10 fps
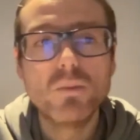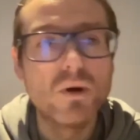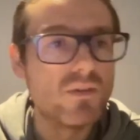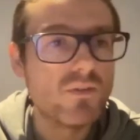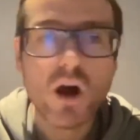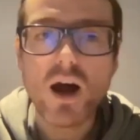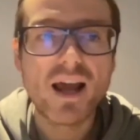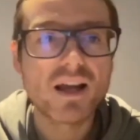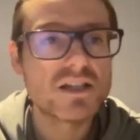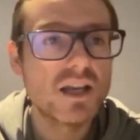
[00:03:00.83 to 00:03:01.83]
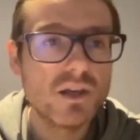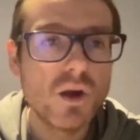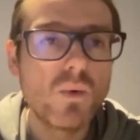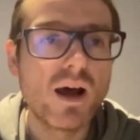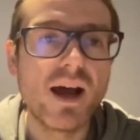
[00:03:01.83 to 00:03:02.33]
But if you've got an accent,
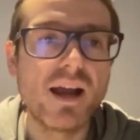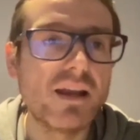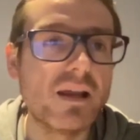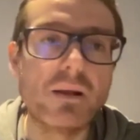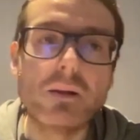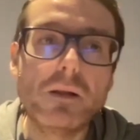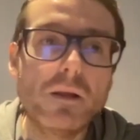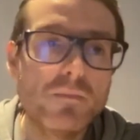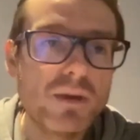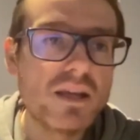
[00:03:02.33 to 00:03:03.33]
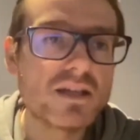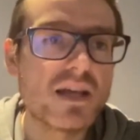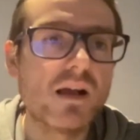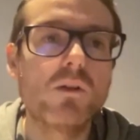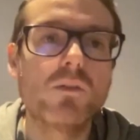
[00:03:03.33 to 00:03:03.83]
don't hide it. Be
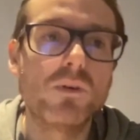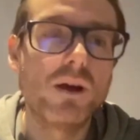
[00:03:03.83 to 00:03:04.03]
yourself,